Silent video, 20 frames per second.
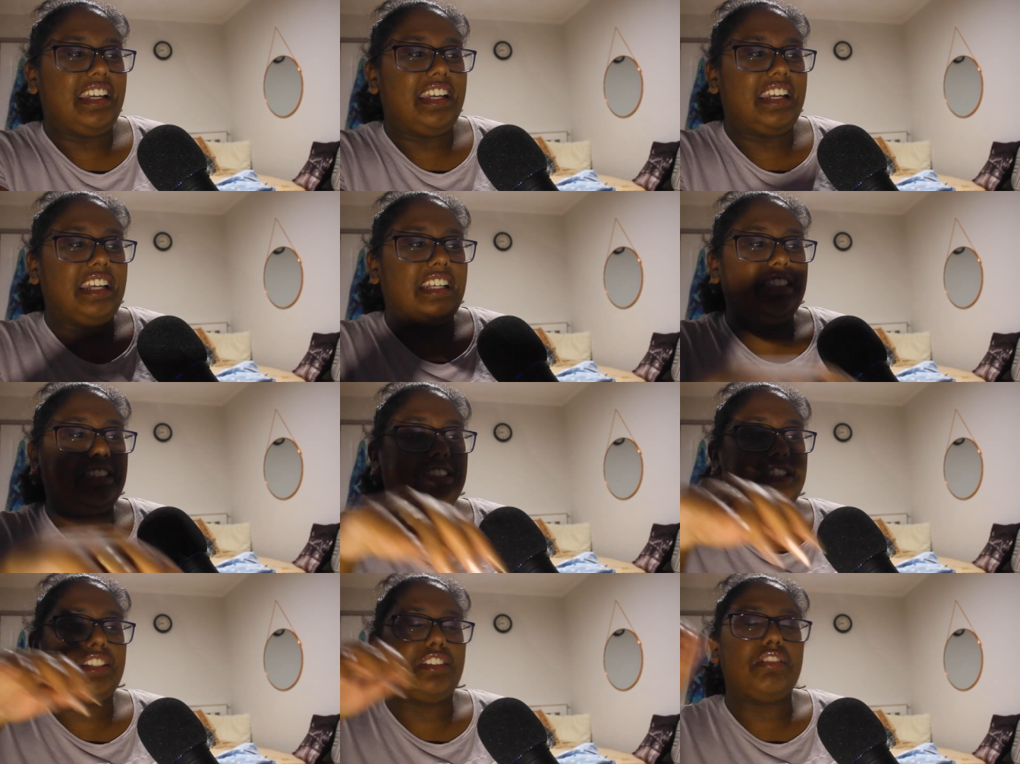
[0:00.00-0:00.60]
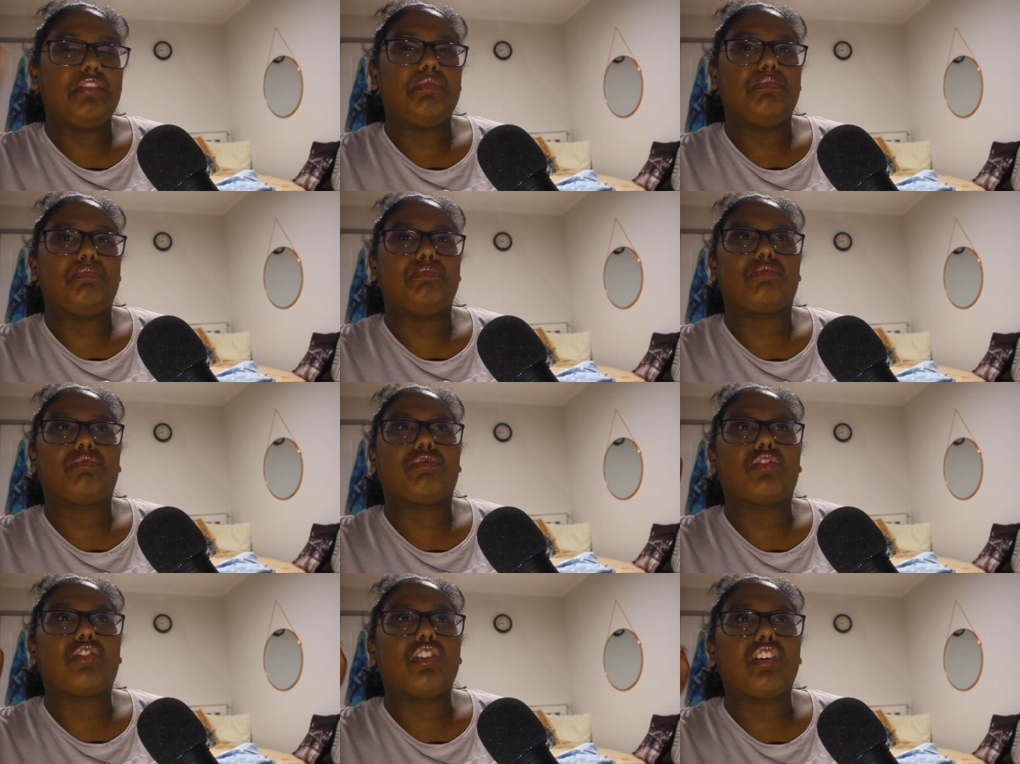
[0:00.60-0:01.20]
is the
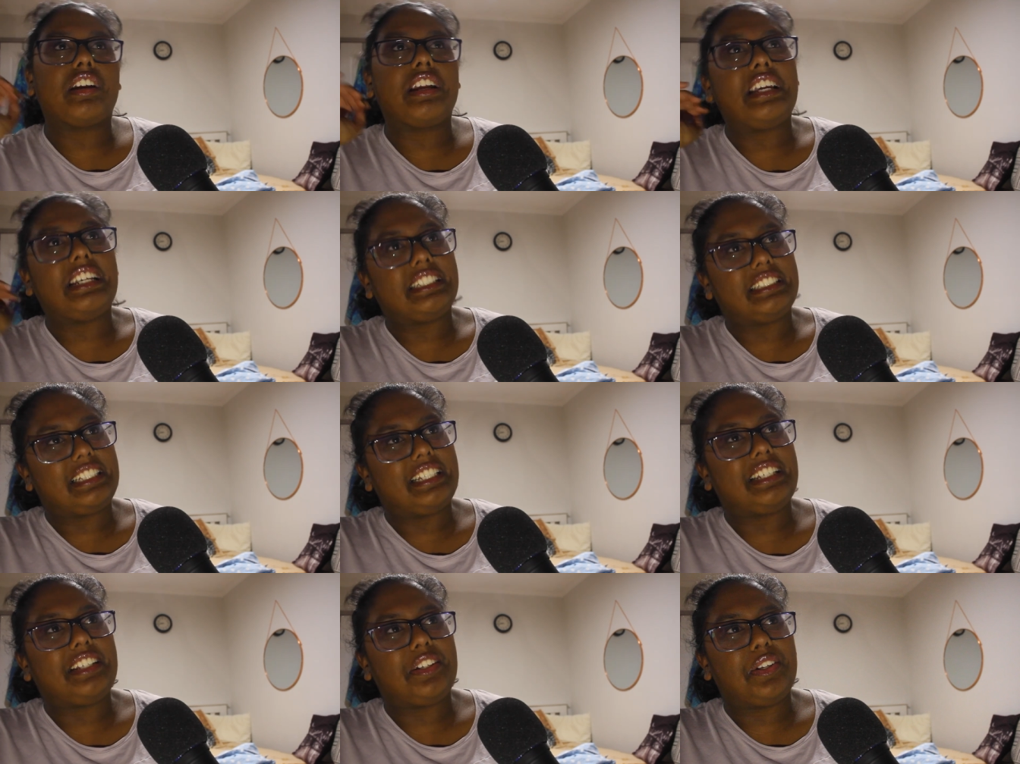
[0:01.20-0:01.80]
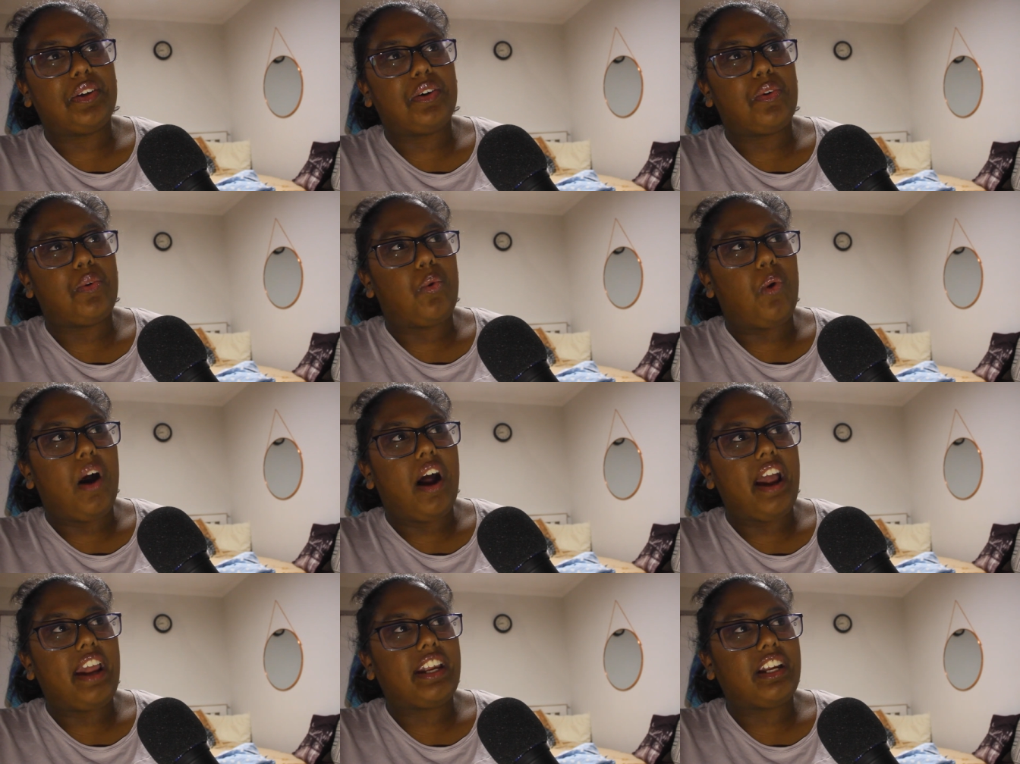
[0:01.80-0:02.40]
reason
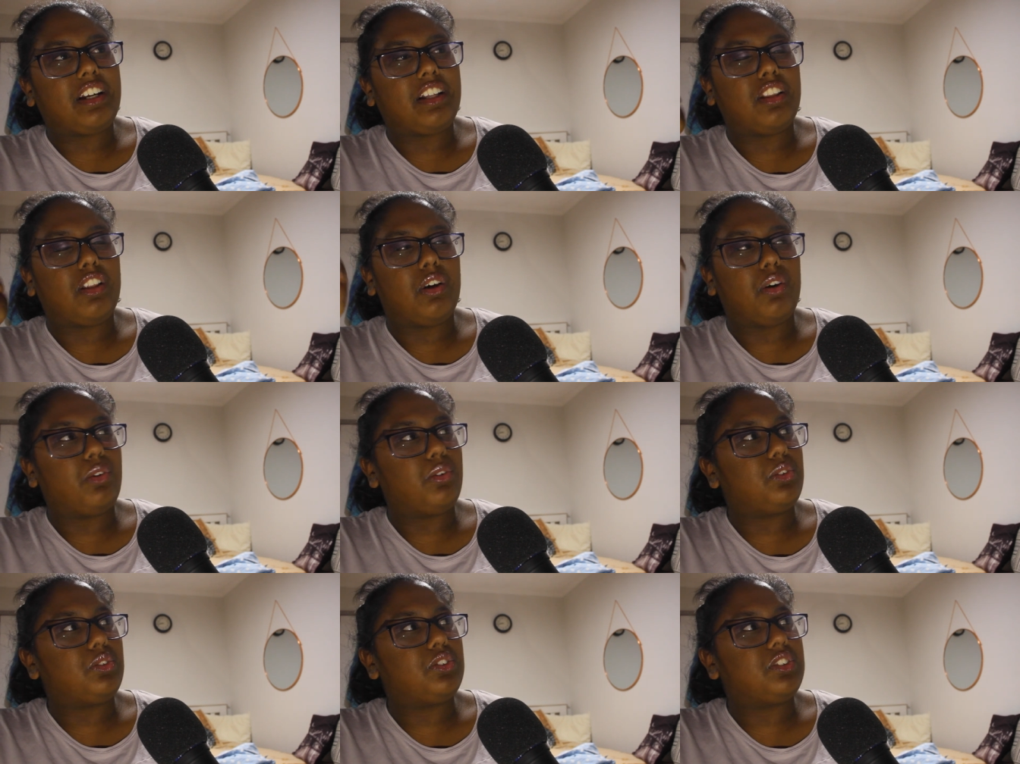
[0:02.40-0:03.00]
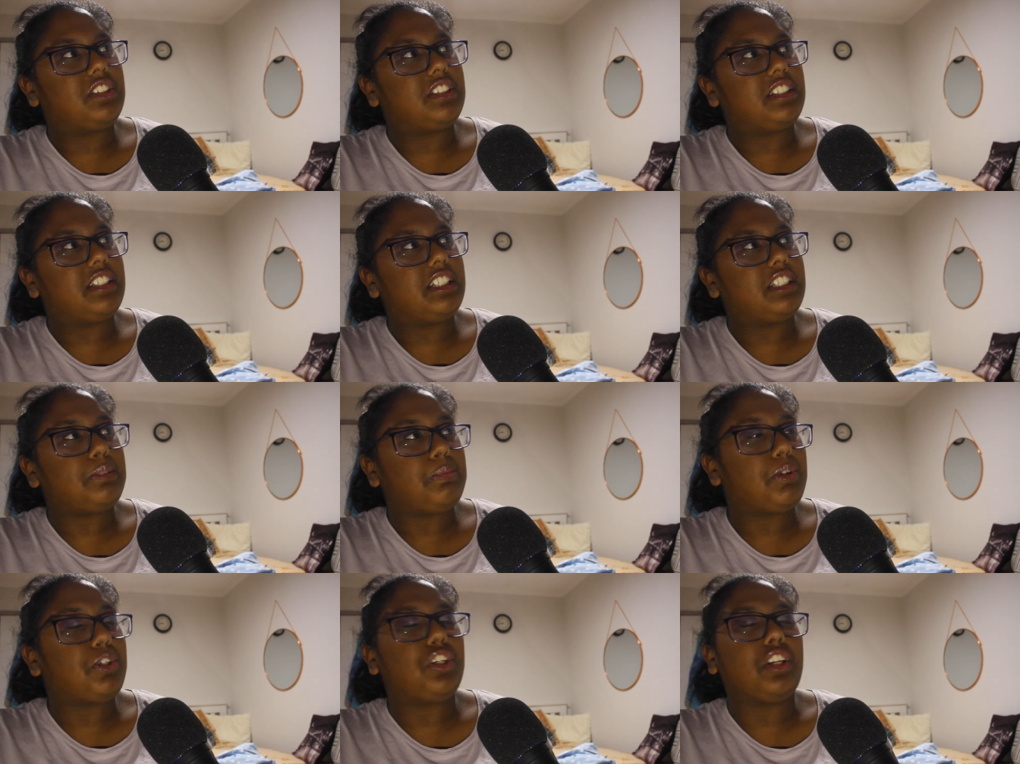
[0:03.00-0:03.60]
why clones,
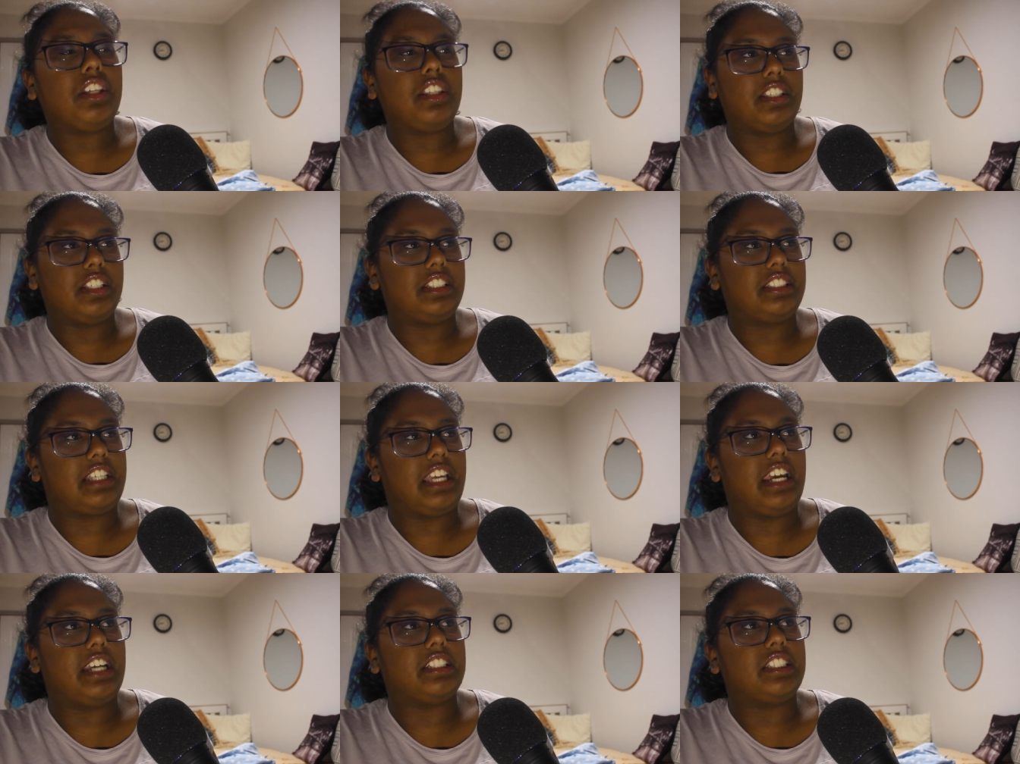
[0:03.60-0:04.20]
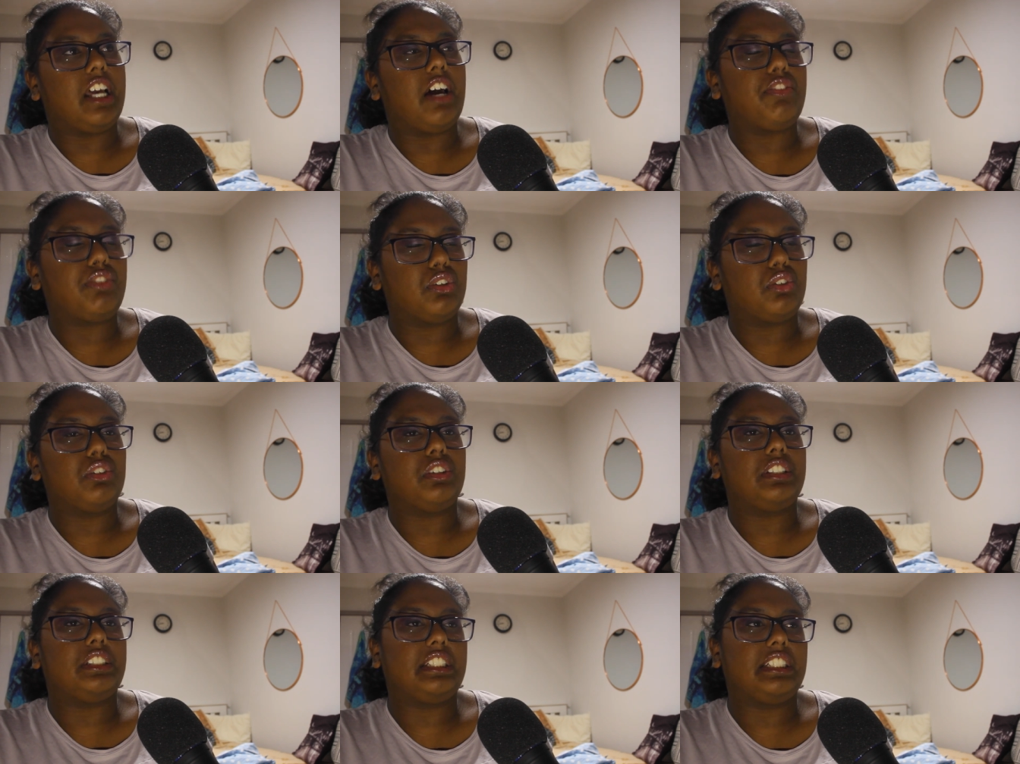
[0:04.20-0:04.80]
especially in this case, after
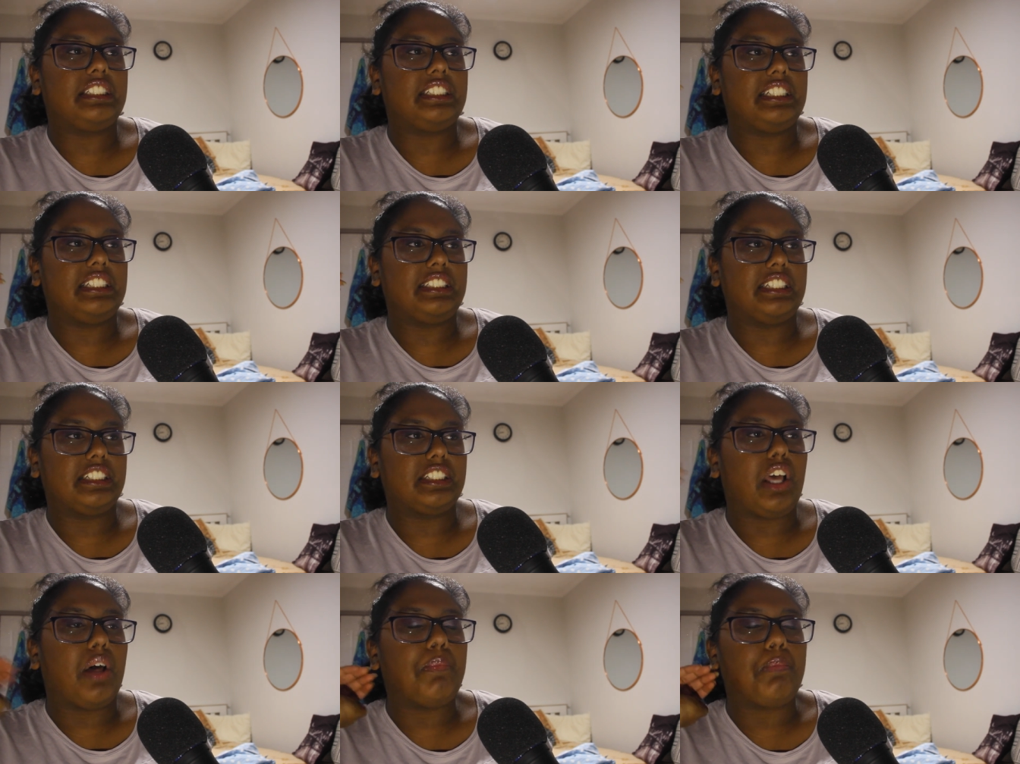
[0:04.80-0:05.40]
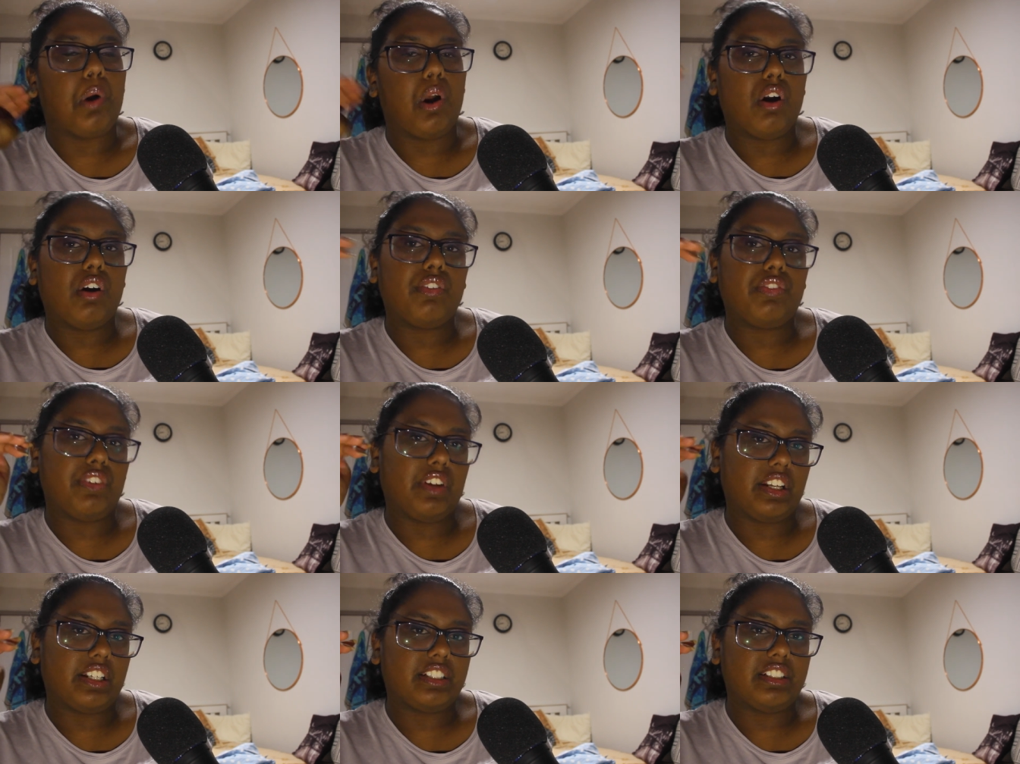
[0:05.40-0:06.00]
Order 66, are
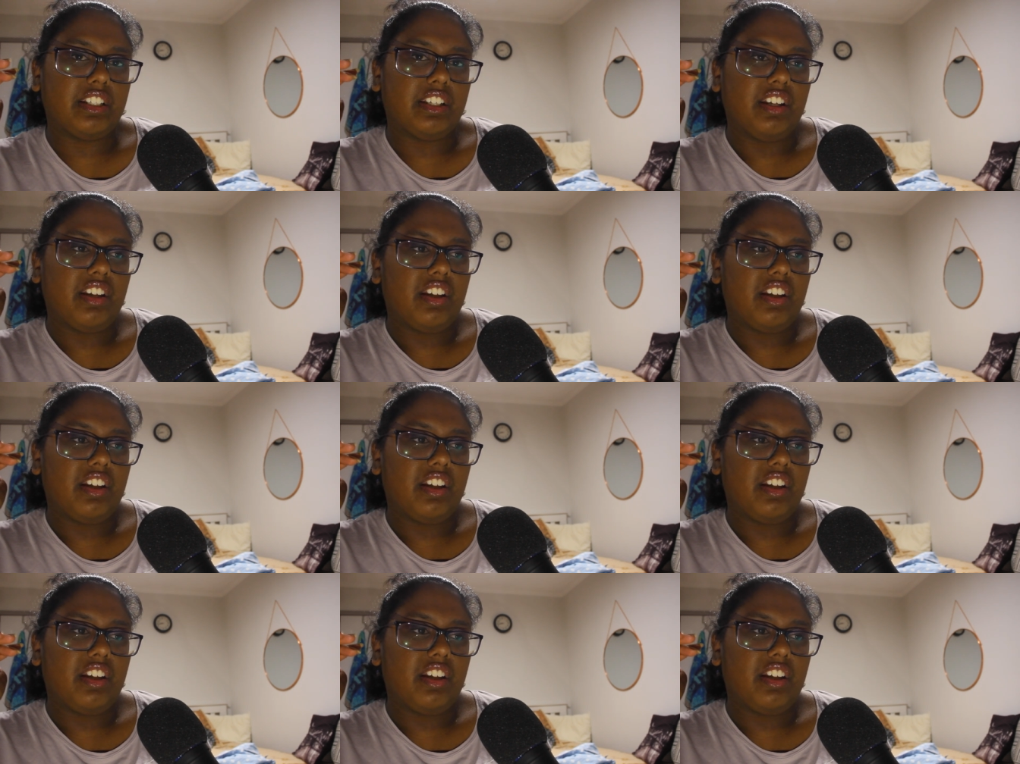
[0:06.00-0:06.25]
perfect